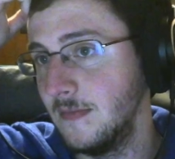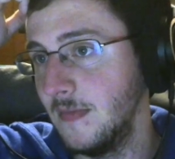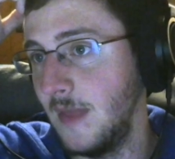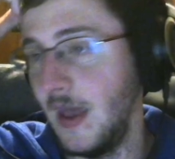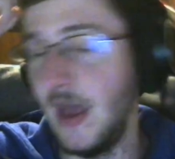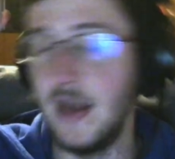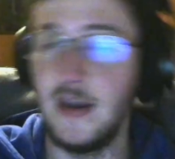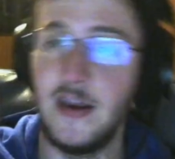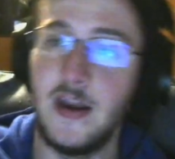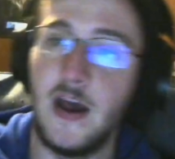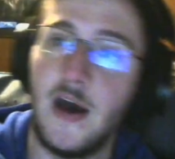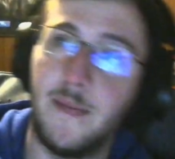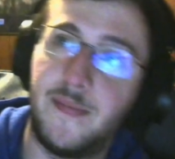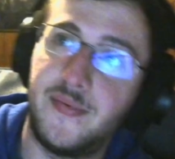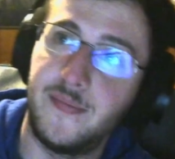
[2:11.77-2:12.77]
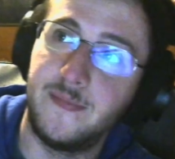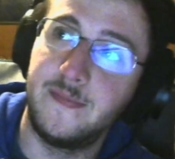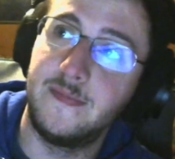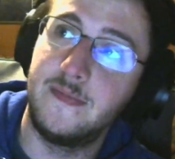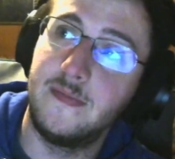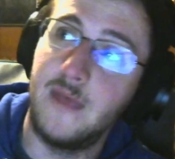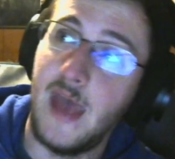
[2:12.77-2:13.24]
ended up
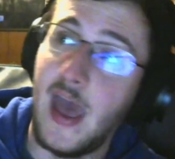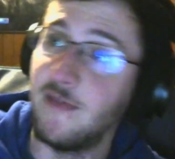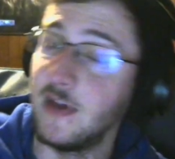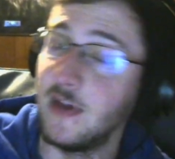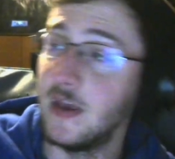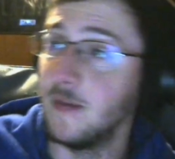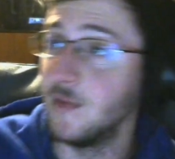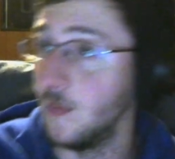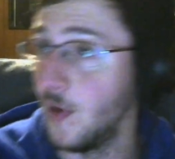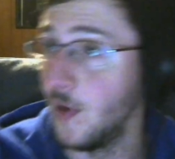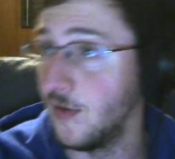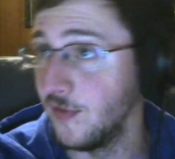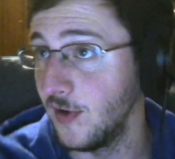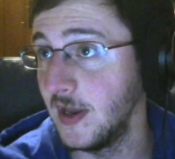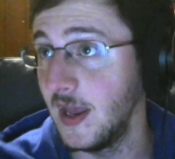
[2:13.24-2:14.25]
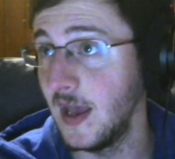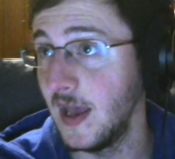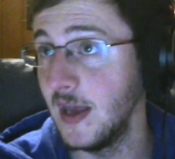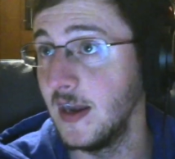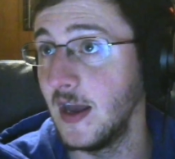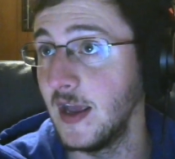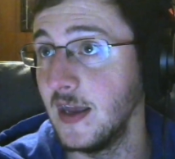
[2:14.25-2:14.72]
having him come over
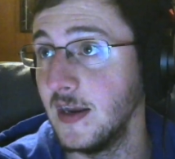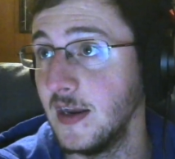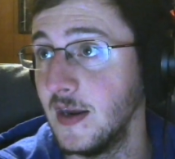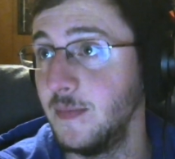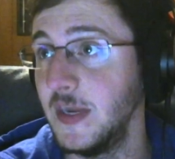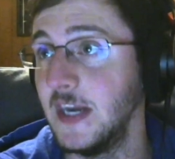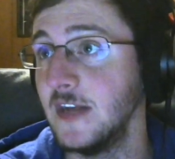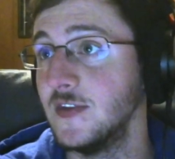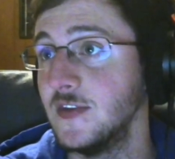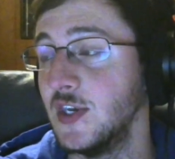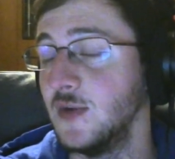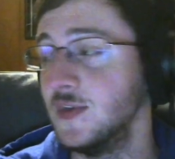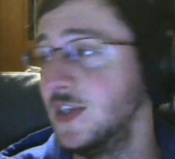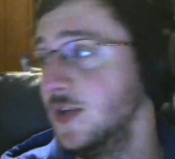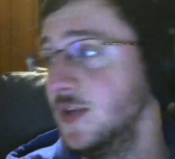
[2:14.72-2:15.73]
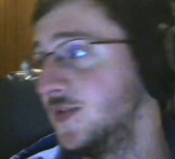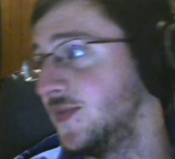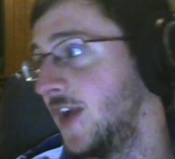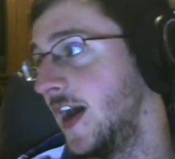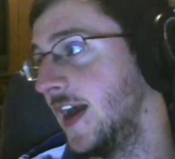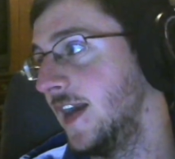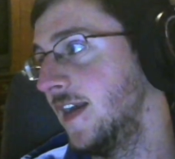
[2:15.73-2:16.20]
again, and I ended up beating 2, and 2 is
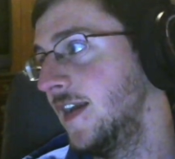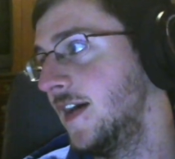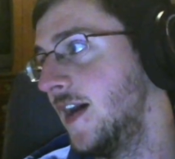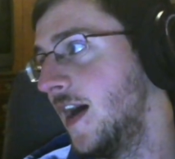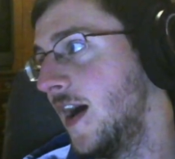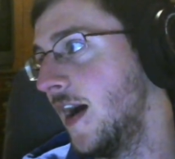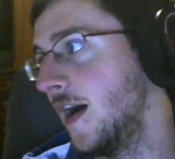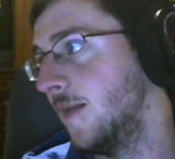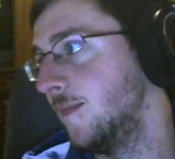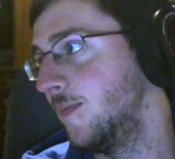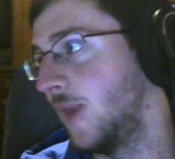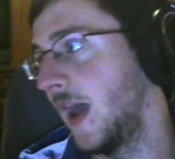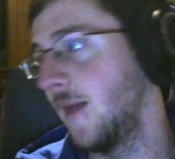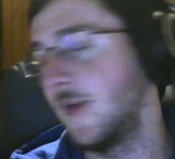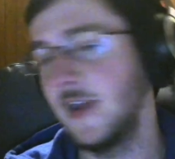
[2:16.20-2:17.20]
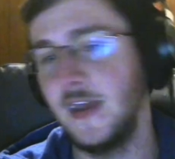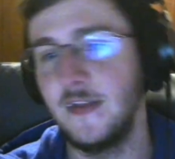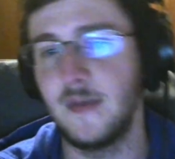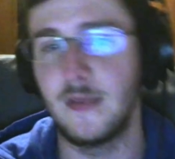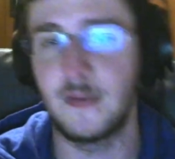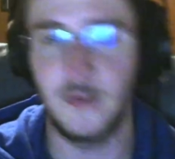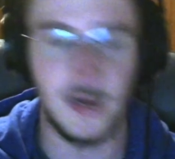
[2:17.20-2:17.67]
fine. But I want to get
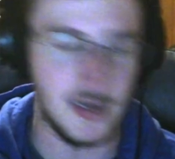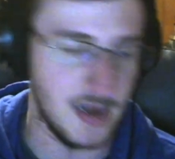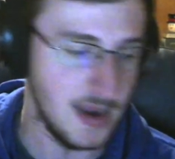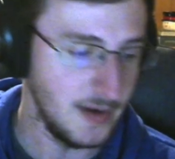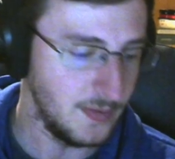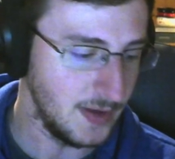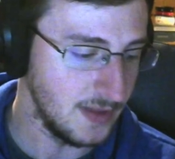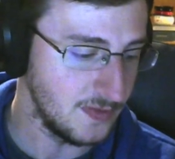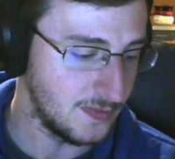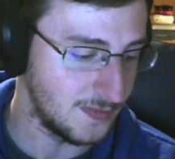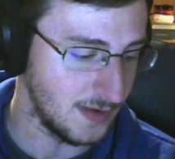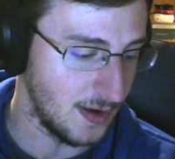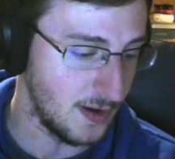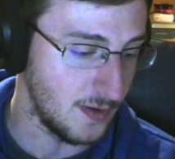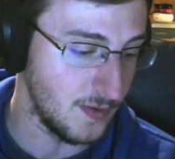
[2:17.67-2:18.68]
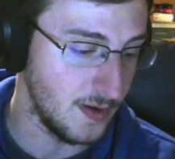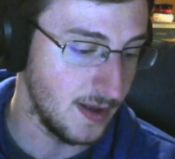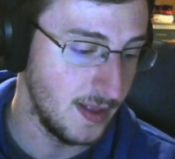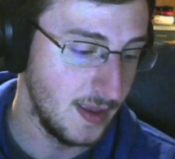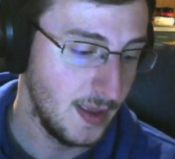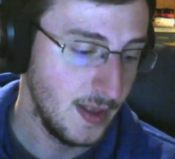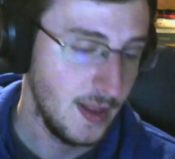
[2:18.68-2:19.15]
to 3 now. And so
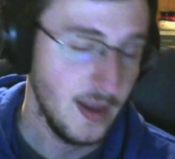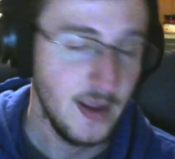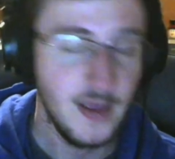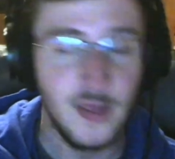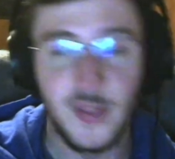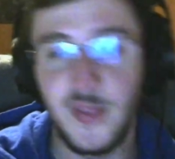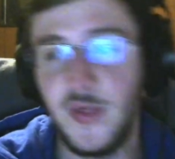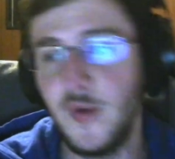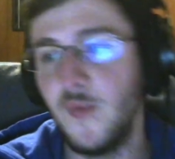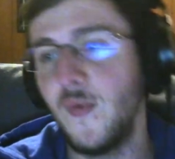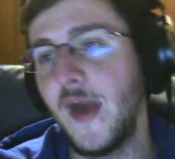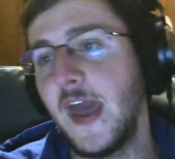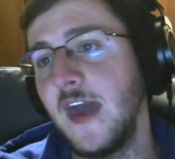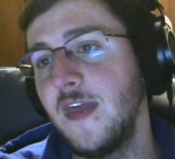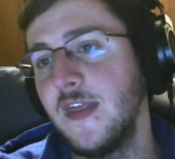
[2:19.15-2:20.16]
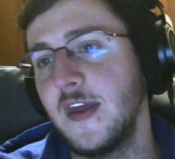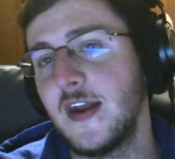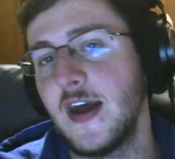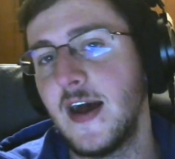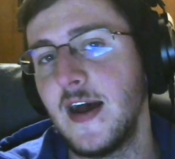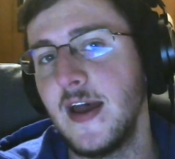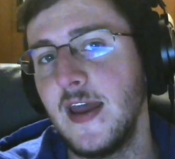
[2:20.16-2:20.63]
the way that
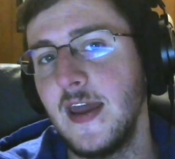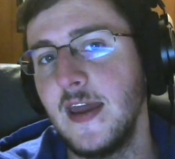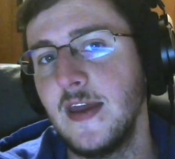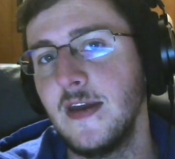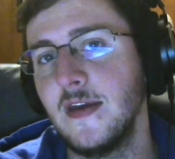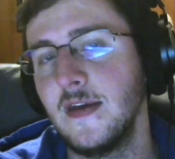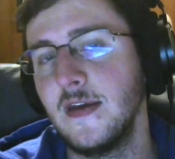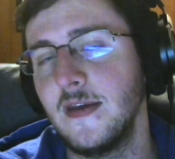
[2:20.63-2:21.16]
I